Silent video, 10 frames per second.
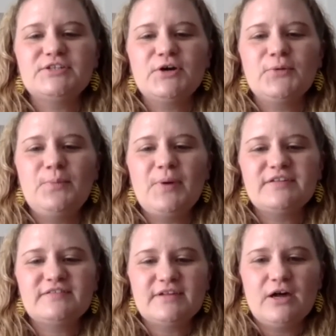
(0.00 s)
our
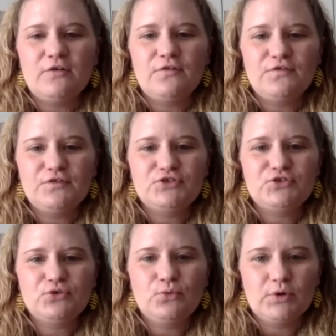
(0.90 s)
best self to
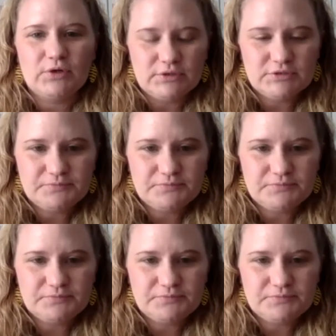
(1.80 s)
the world.